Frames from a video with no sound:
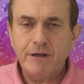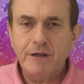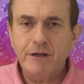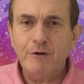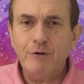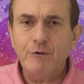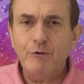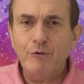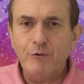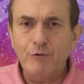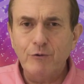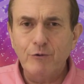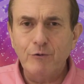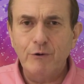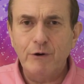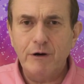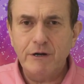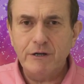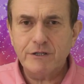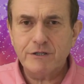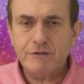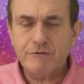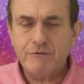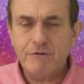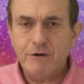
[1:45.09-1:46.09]
it
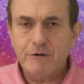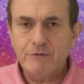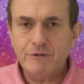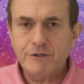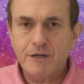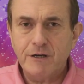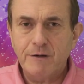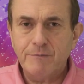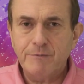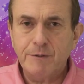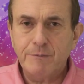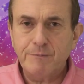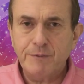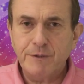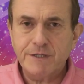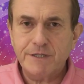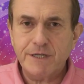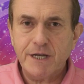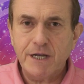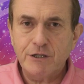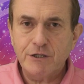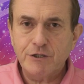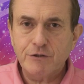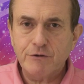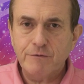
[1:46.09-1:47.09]
always throws up the
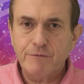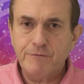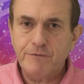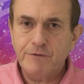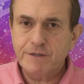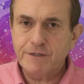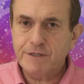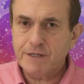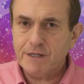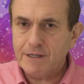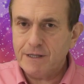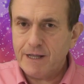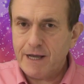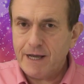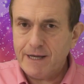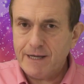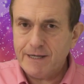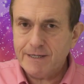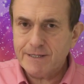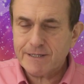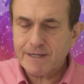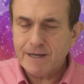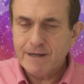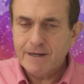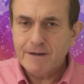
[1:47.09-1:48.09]
potential for
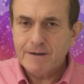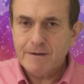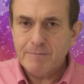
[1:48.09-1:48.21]
delays,